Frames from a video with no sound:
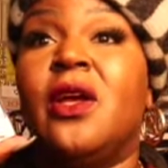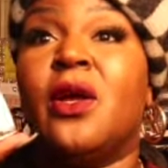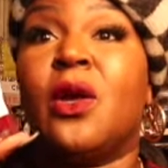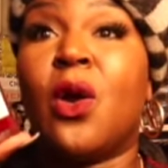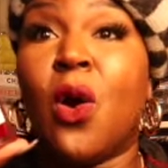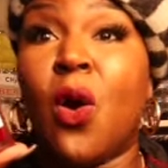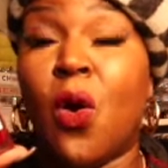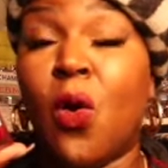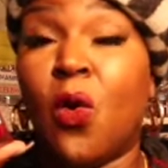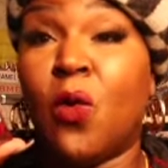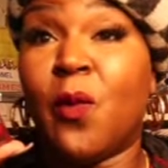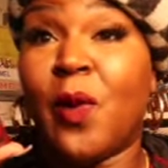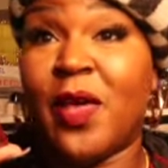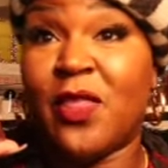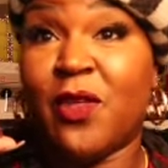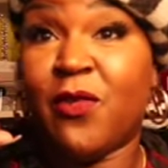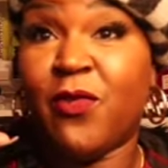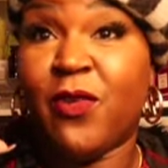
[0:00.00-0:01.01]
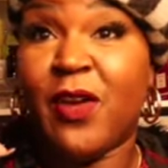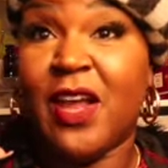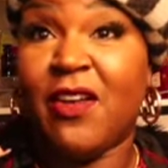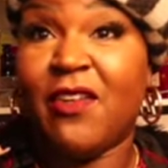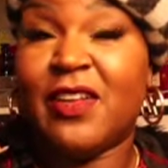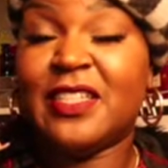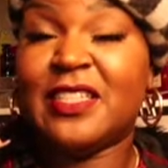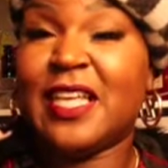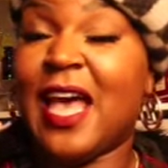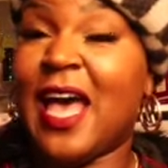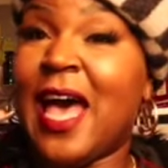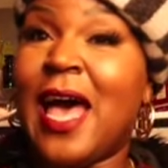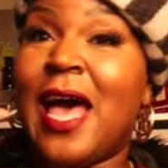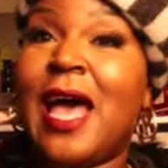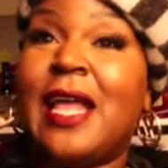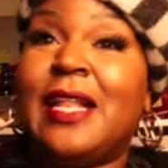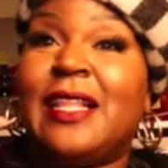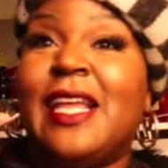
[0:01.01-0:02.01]
cold weather fragrance.
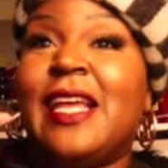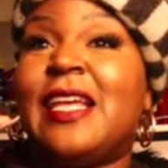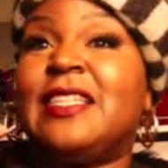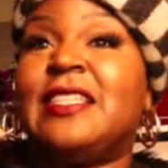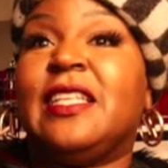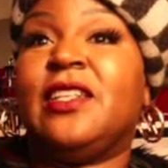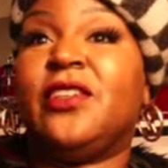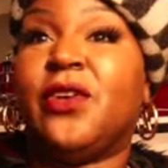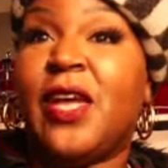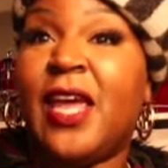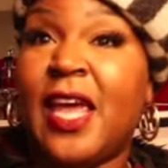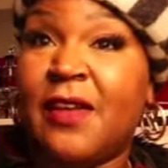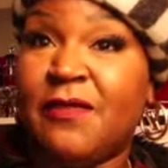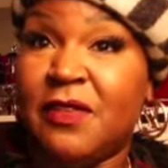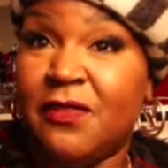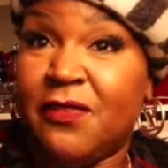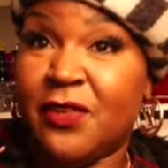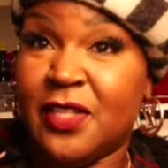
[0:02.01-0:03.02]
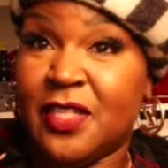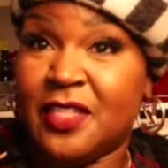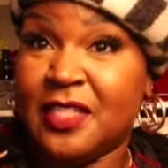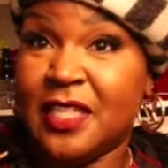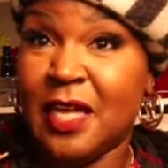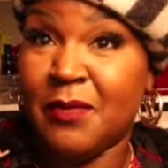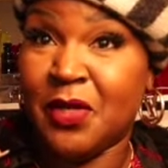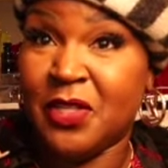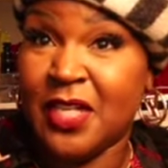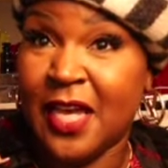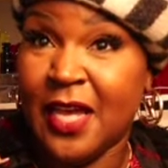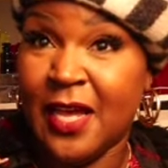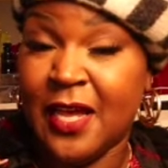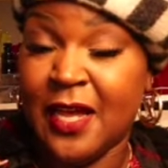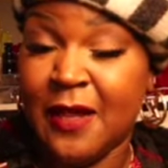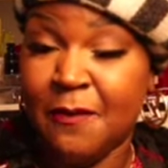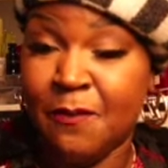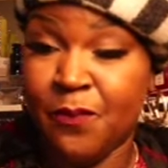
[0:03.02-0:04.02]
I think it's a little heavy for the
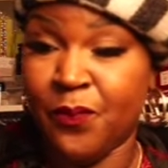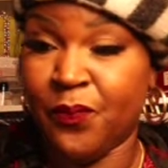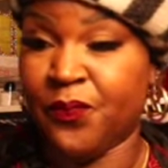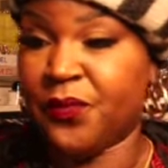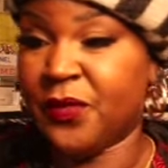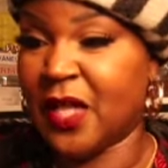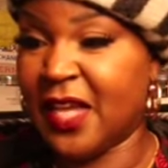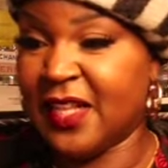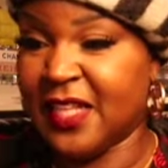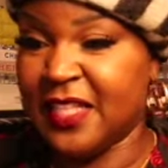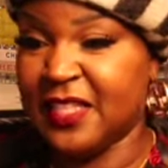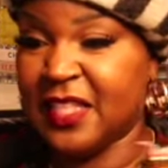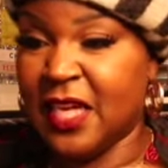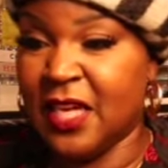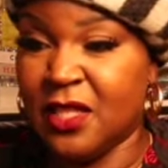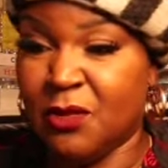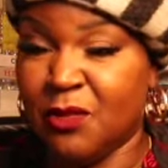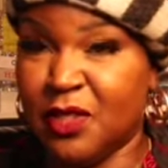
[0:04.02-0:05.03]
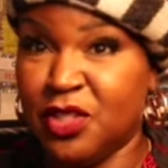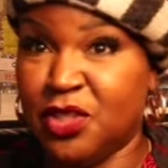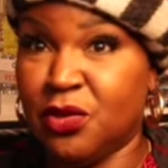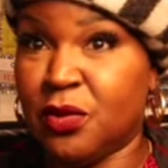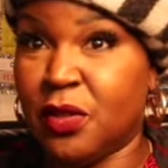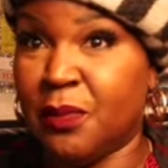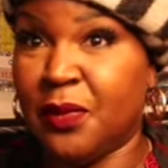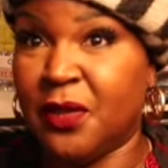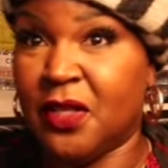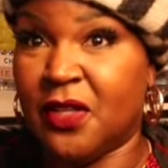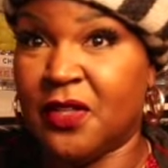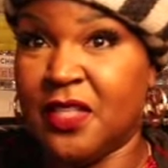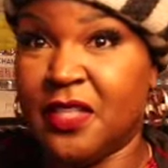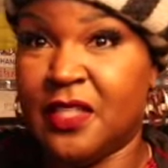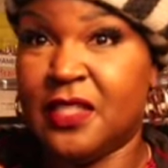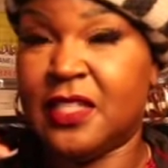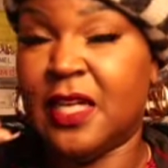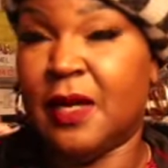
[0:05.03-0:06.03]
summertime. Like these other ones you can put on
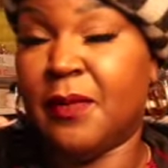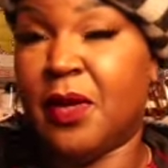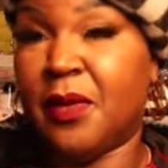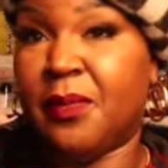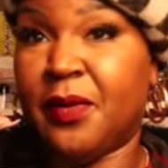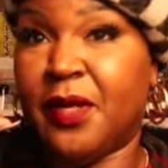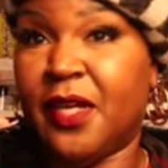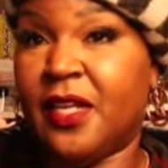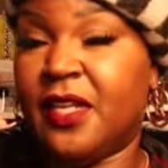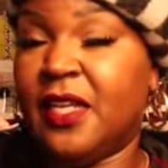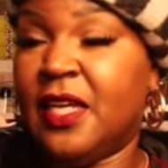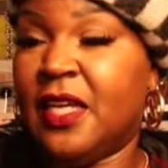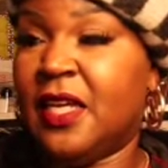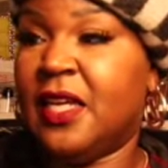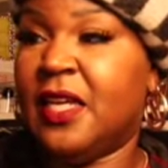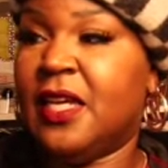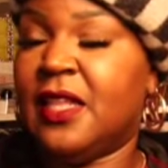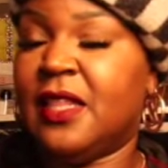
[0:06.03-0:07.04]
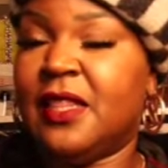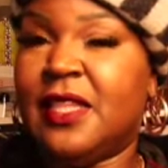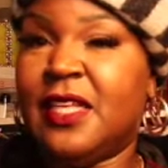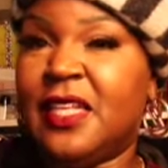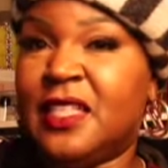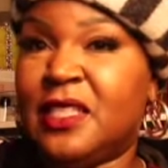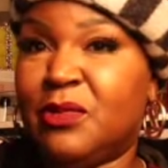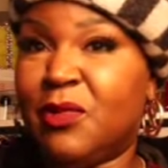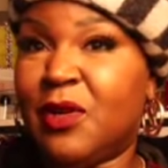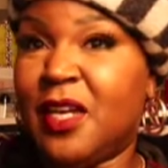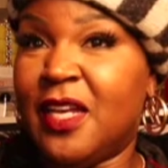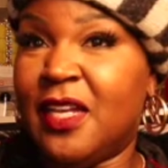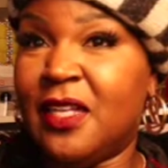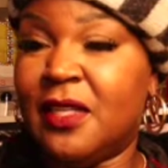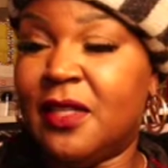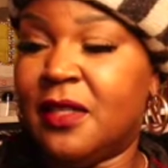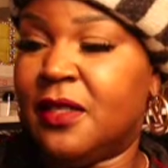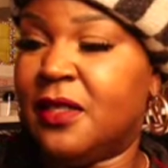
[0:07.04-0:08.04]
in the summer, but this
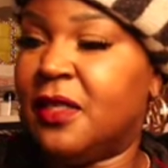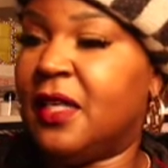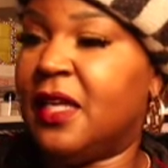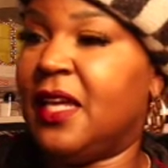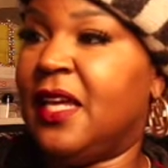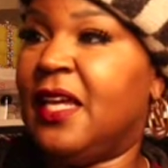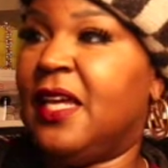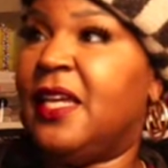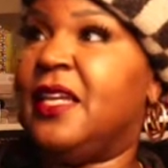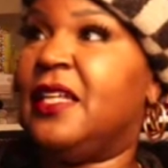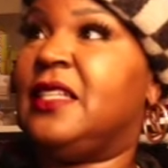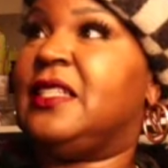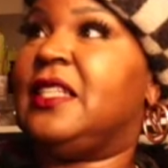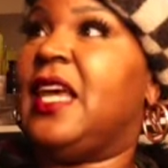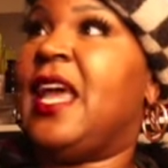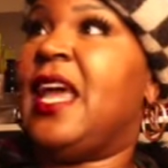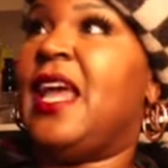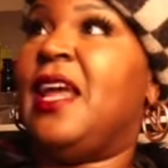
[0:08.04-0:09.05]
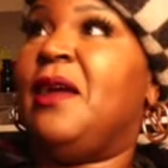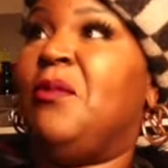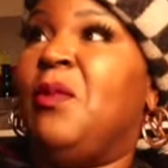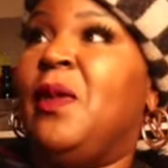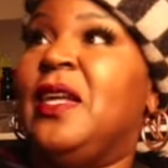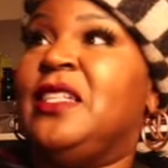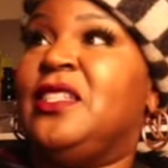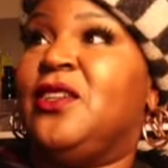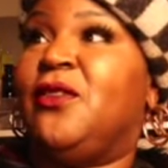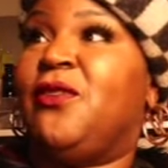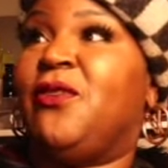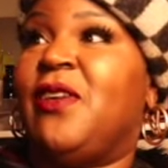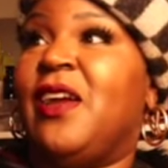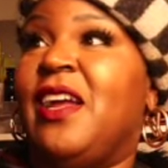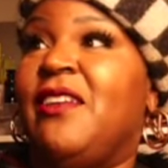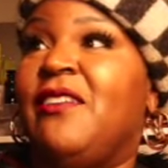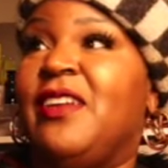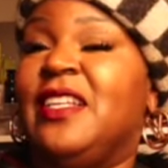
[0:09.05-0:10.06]
one is a winter
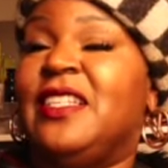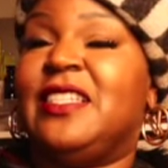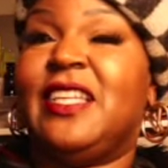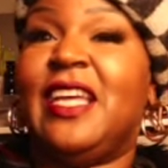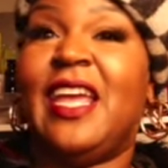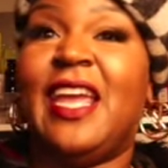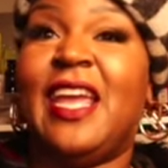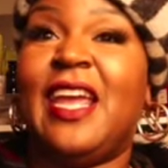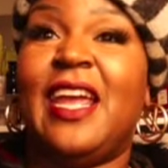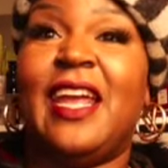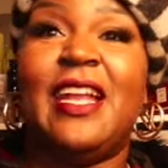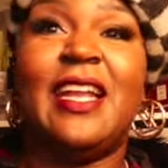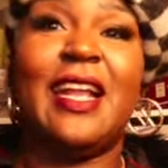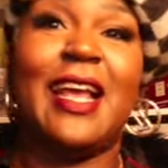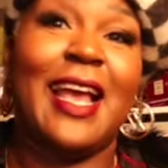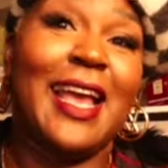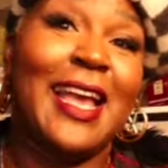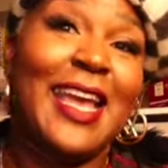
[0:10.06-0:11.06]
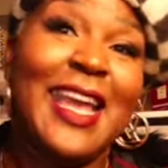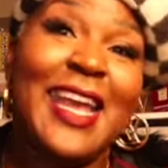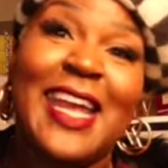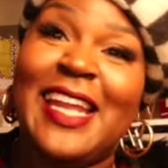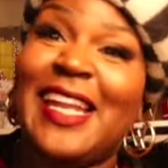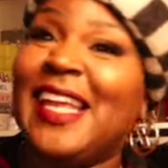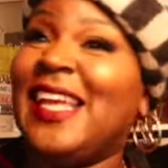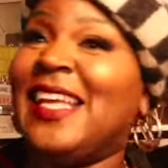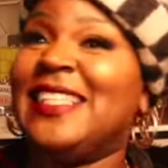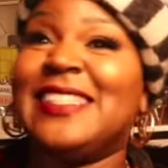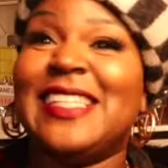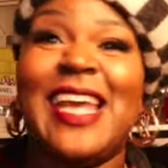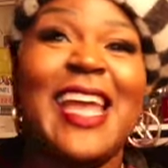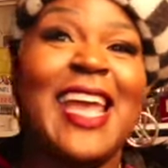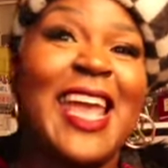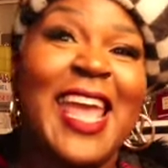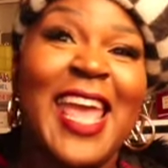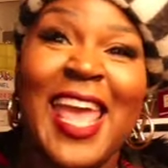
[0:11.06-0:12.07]
fragrance and it is
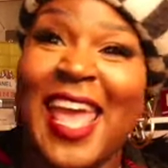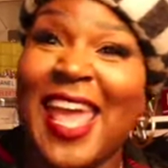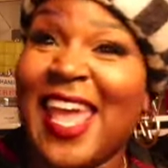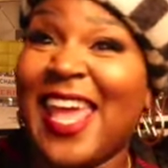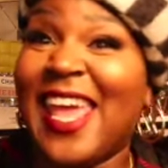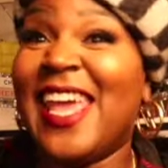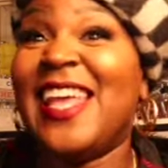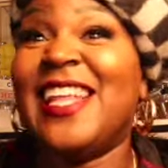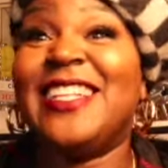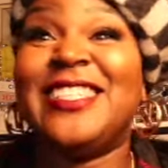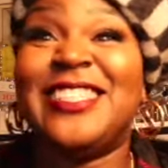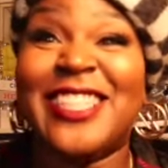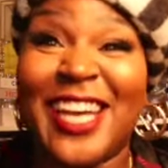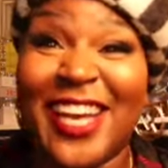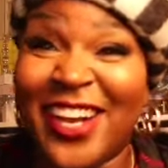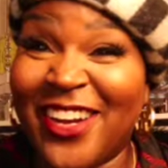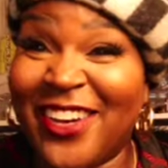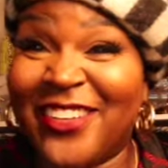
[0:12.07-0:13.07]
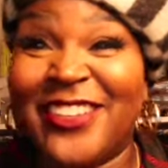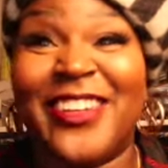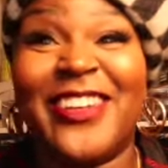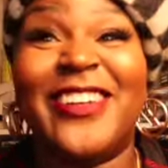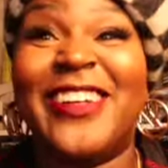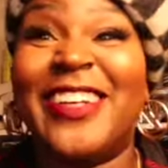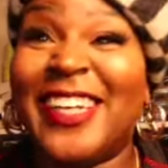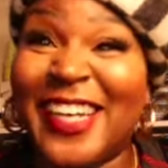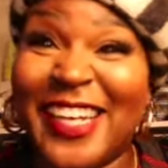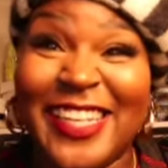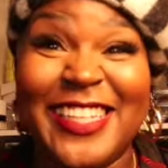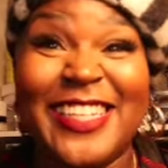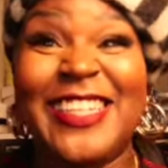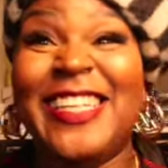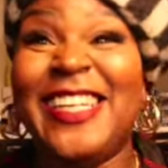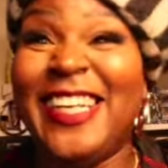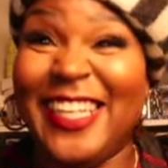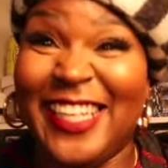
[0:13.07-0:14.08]
a head turner,
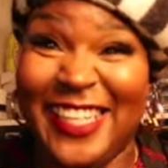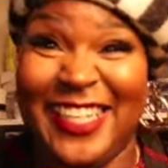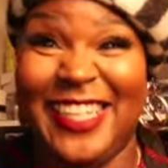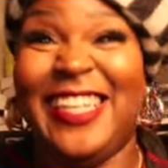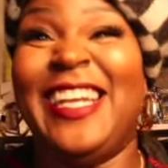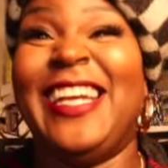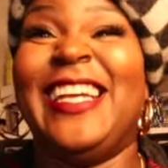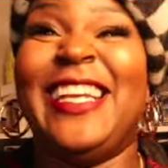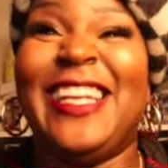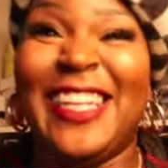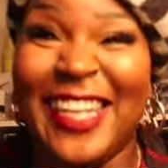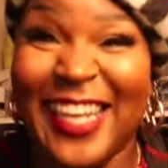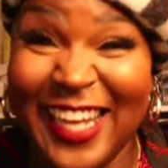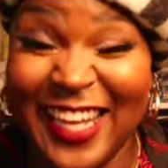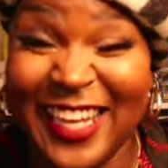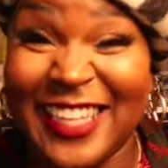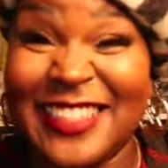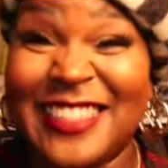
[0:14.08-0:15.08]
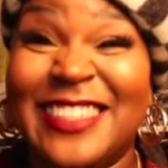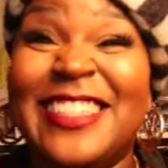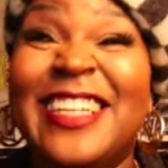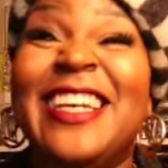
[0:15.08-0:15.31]
honey. Yes,